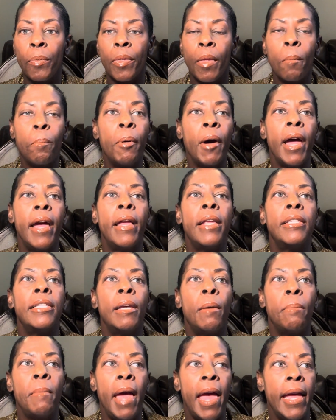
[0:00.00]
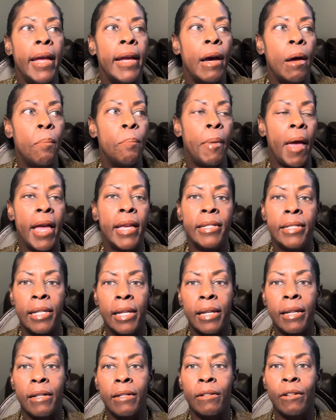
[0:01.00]
But to make a
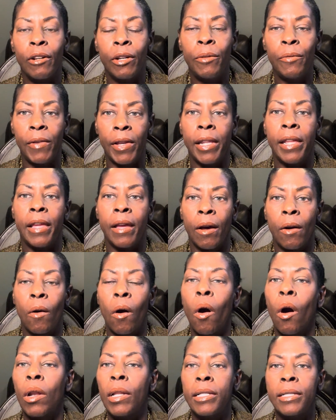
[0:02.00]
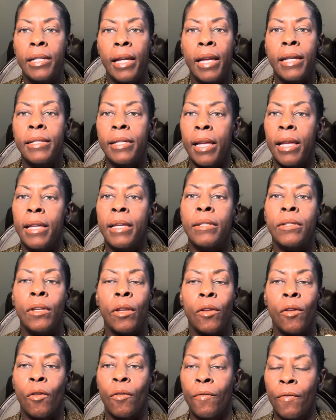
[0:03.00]
basic good video, all it takes is
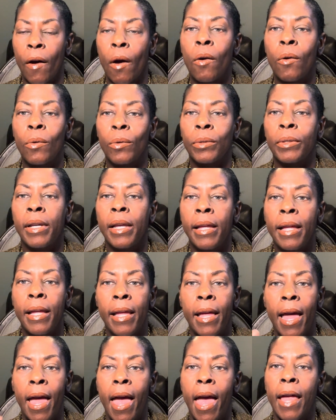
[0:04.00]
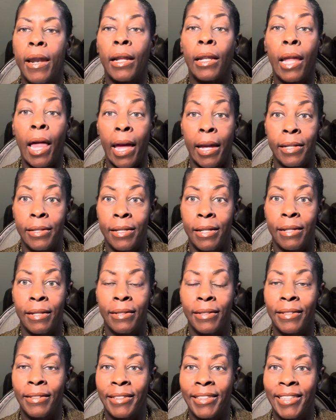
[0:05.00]
your phone and a light.
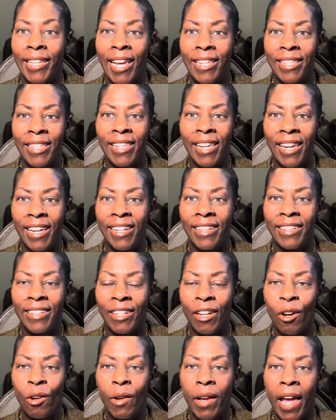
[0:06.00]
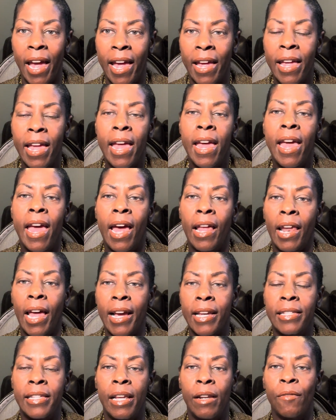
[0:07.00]
That's it, okay? And like
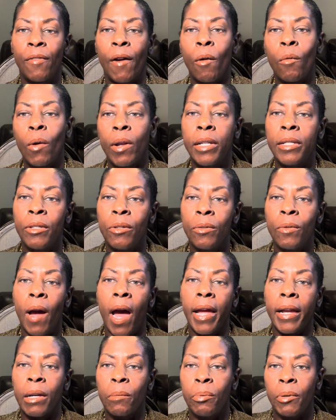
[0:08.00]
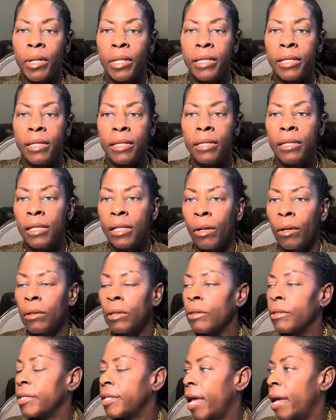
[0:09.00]
I said, if I wanted to, I could put a,
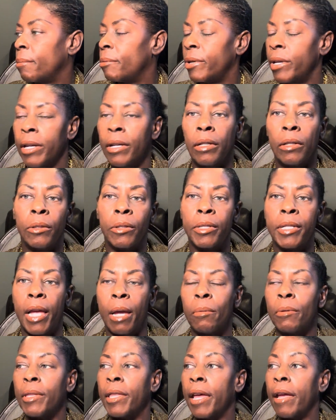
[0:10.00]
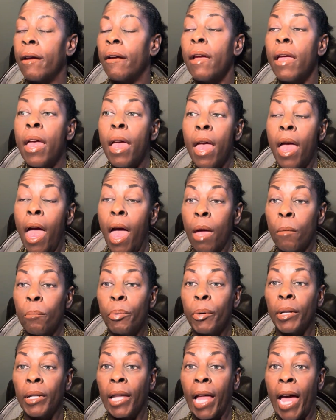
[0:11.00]
little table here, a little table there, and
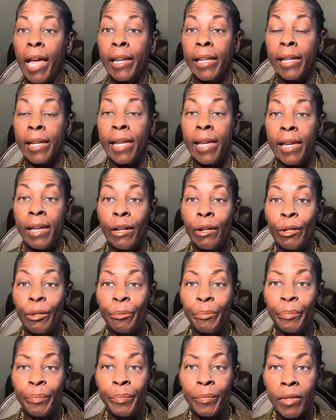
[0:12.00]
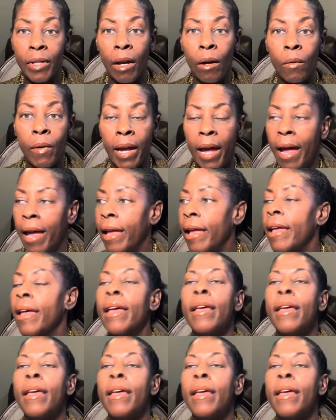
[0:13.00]
put lighting here, okay?